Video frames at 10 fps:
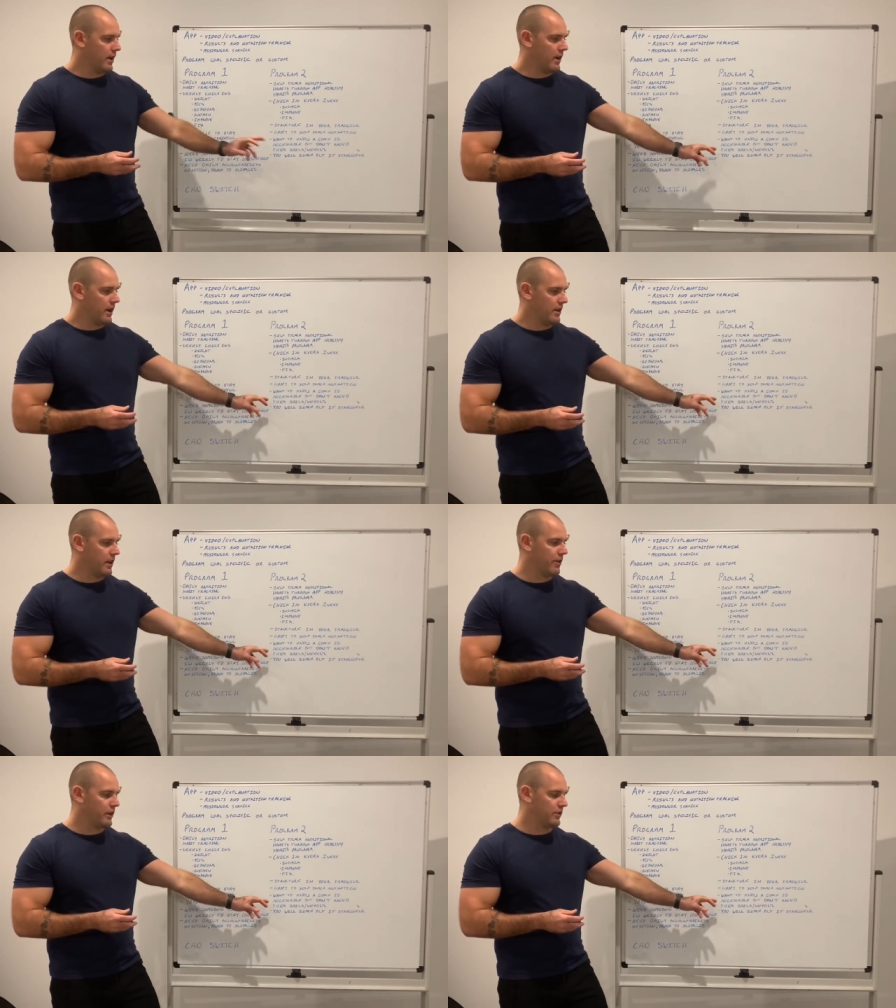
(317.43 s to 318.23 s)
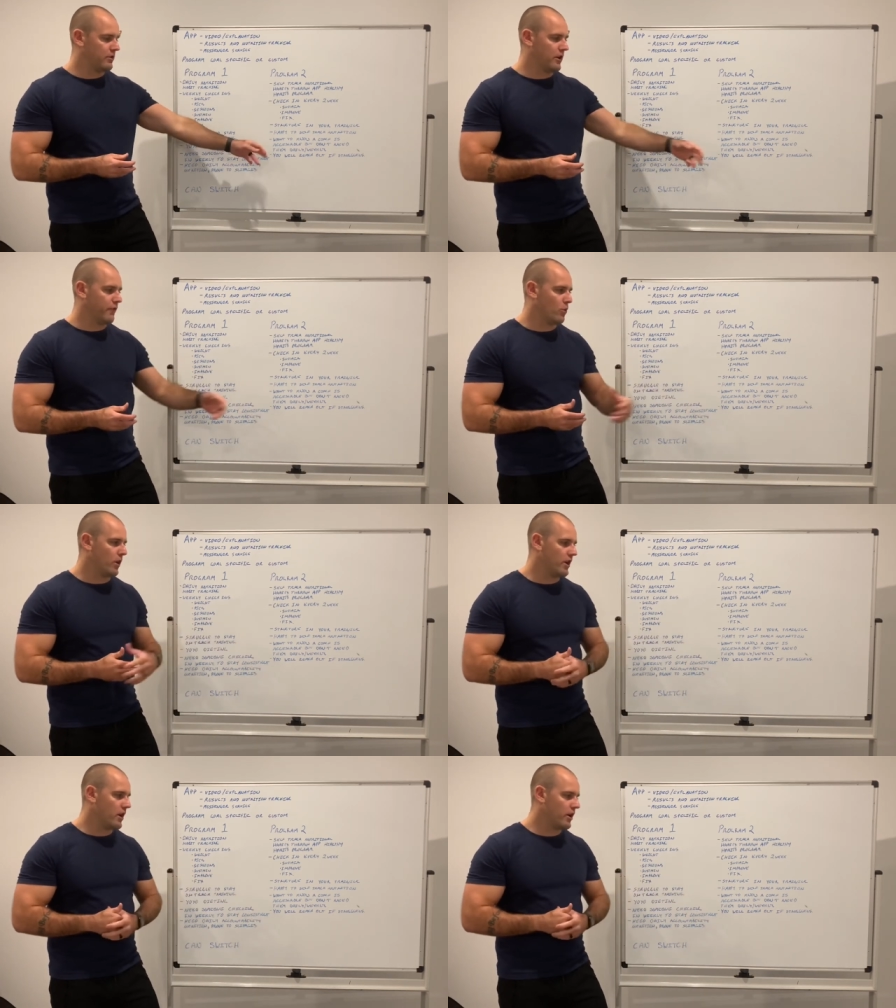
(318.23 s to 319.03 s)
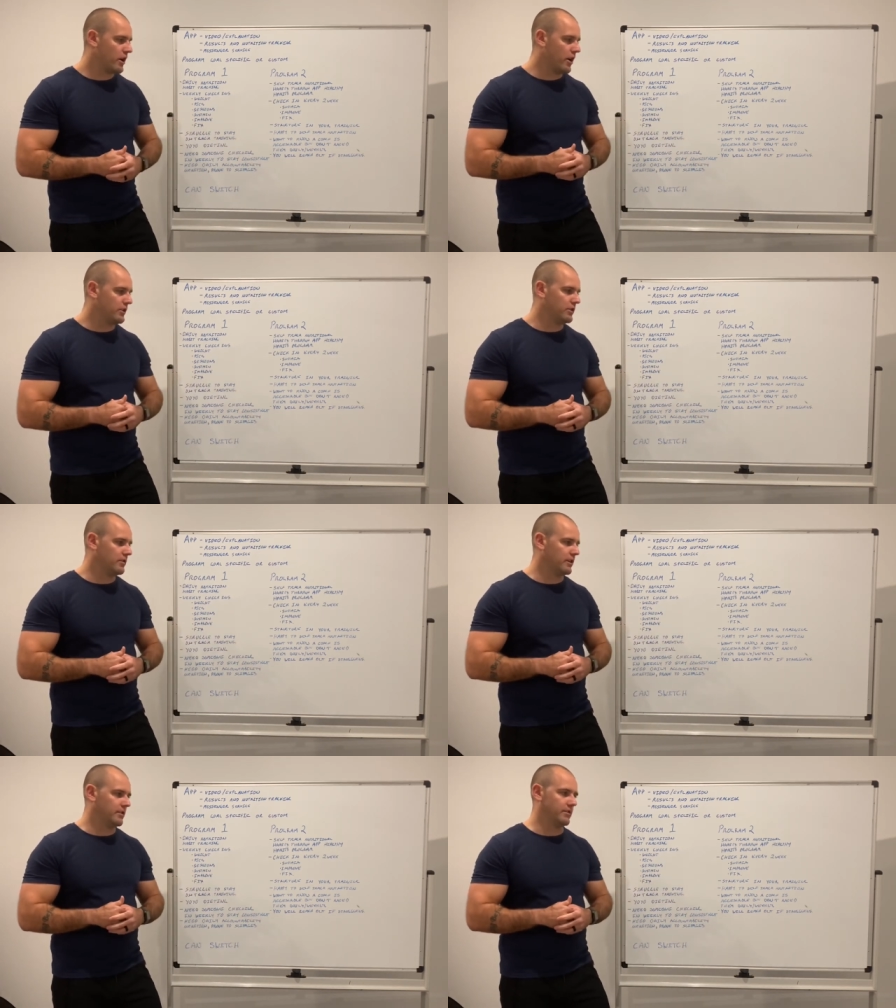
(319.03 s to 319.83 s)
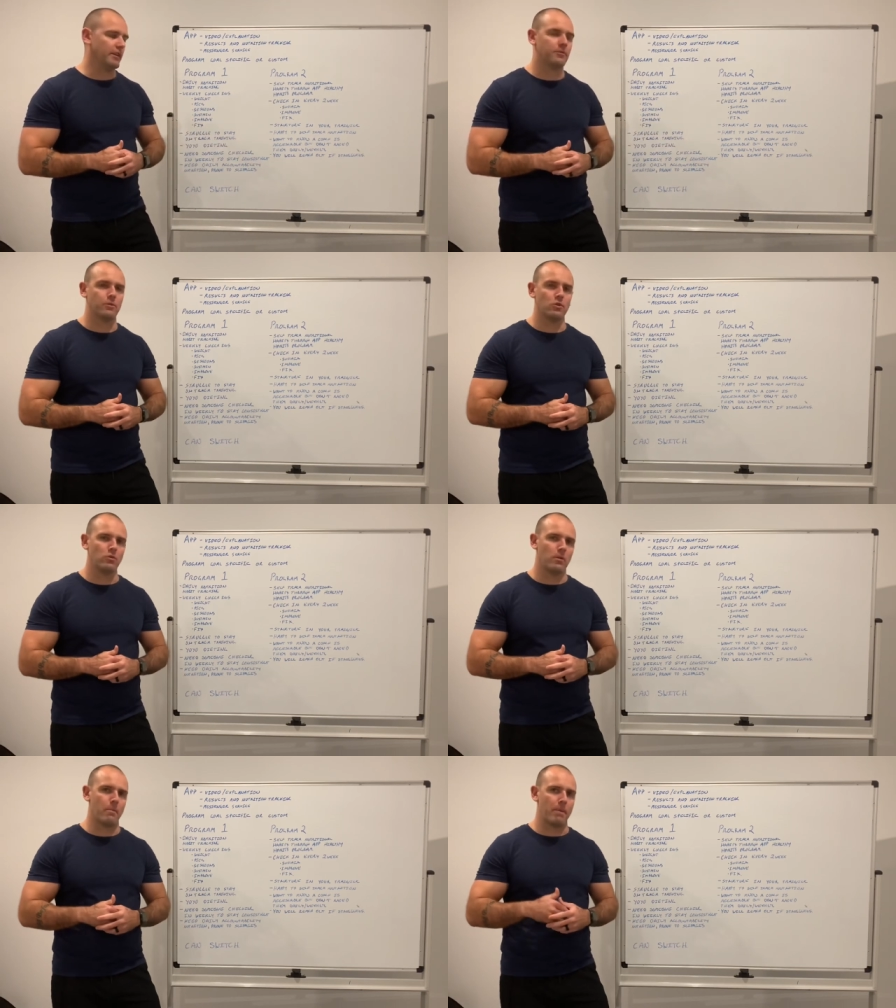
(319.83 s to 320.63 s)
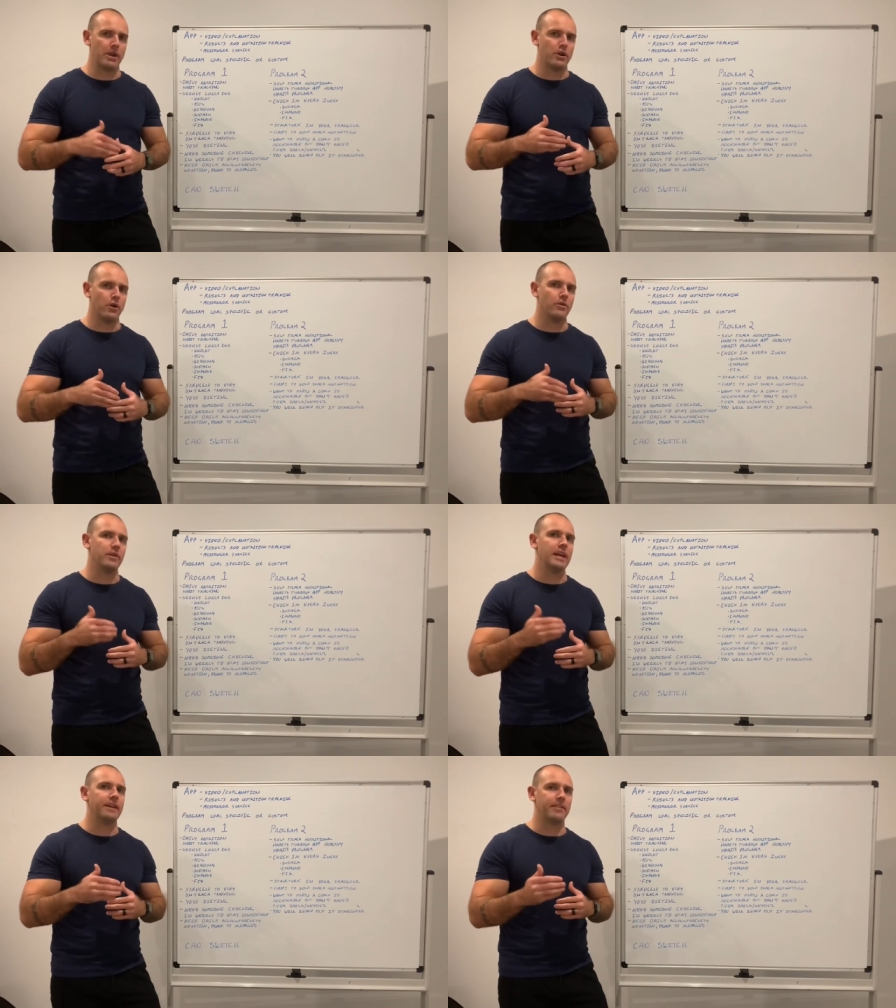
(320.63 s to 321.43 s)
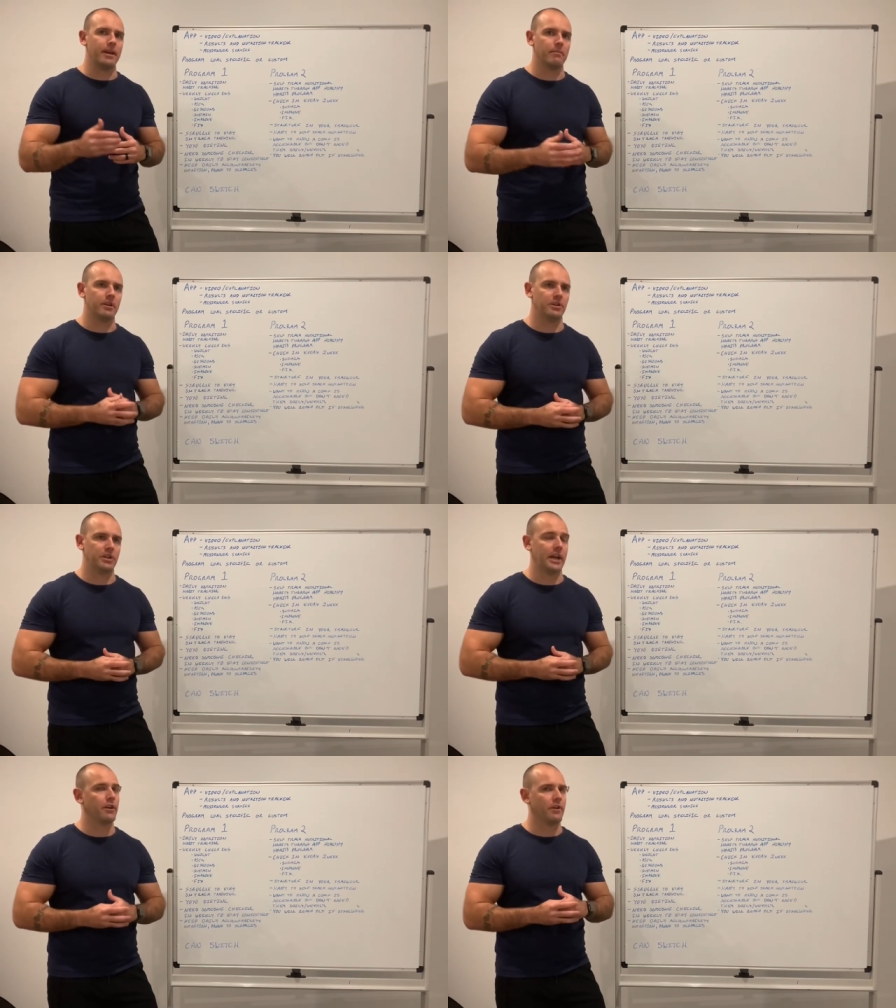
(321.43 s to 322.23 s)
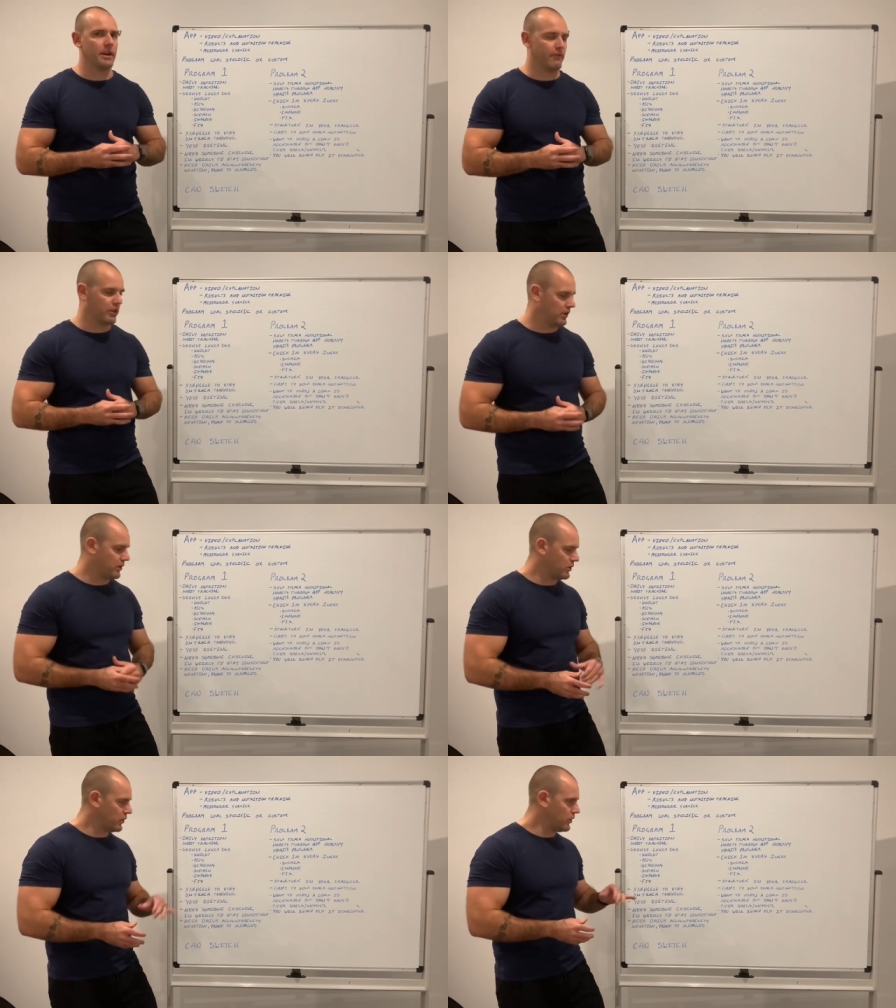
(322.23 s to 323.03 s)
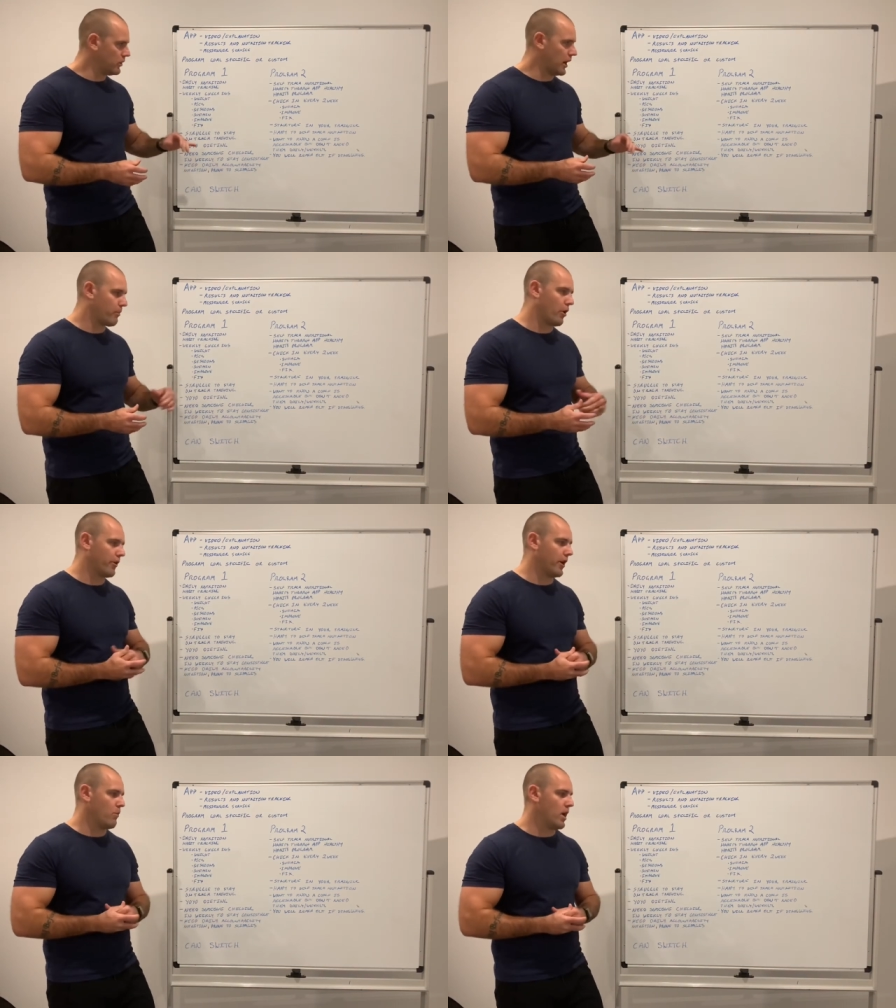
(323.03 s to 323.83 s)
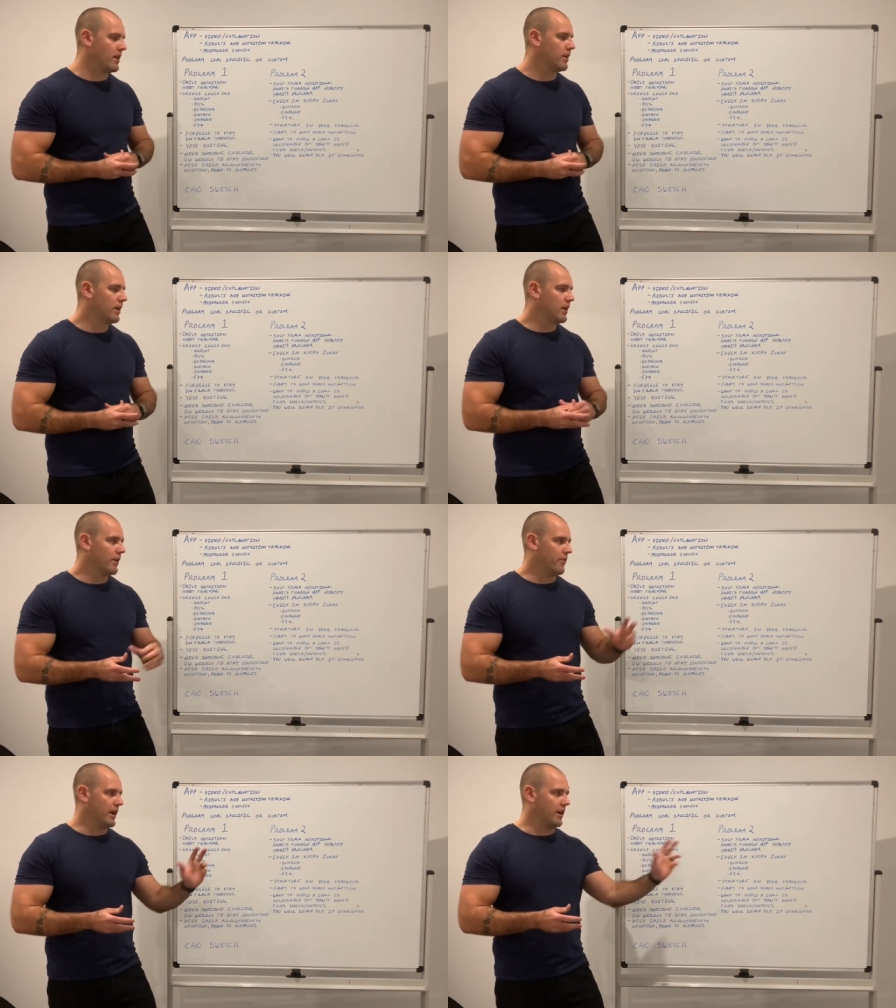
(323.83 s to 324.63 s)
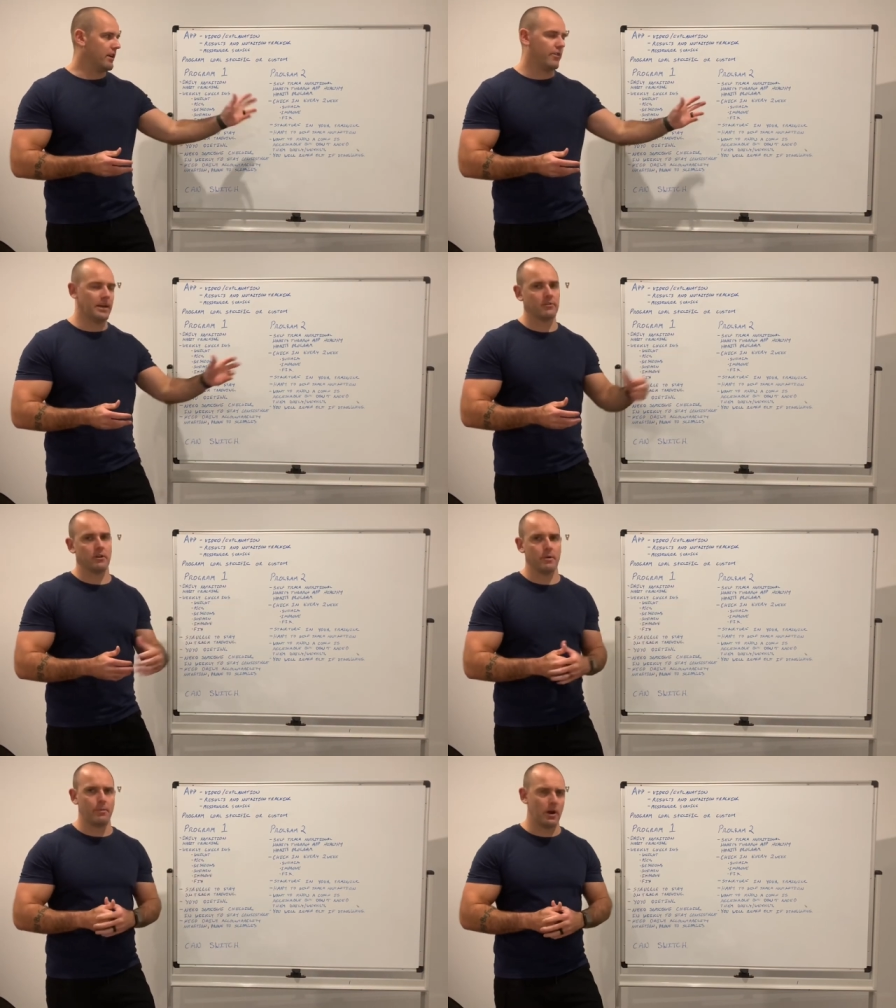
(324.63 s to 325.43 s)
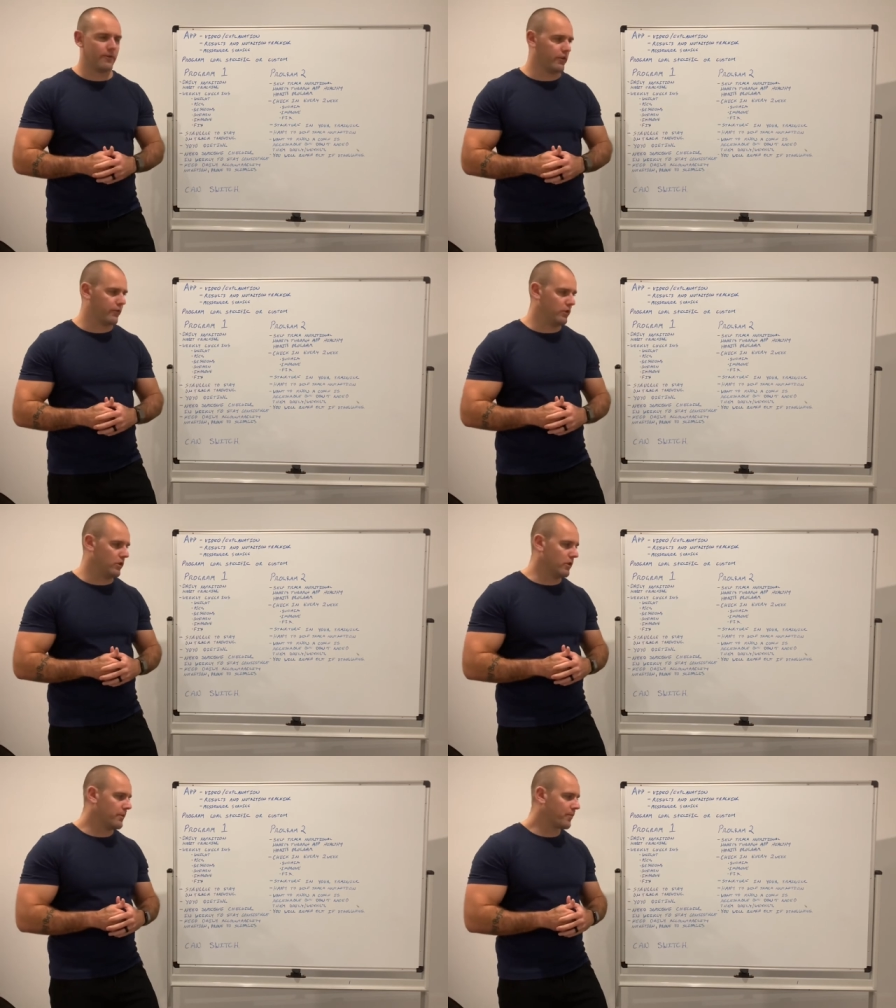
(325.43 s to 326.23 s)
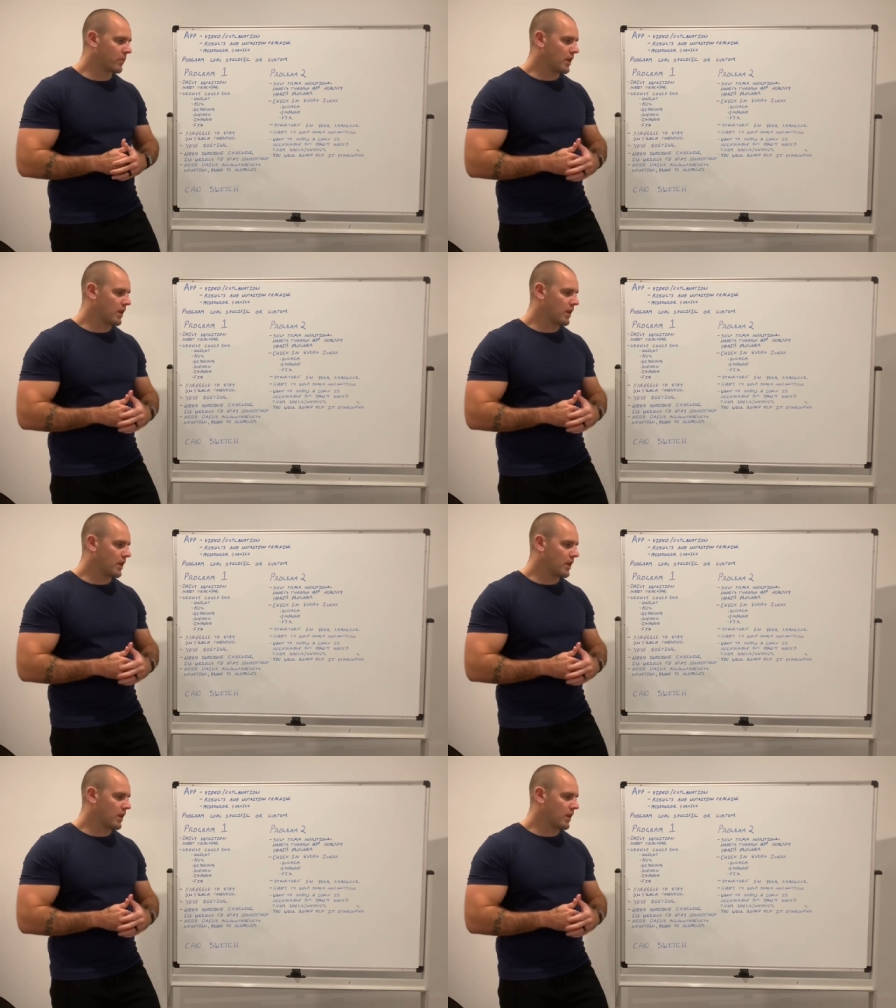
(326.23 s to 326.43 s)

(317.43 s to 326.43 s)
Another thing is too, if you want to know a coach is accessible, but you don't need them checking on everything you do, like program one, then that's going to be perfect for you.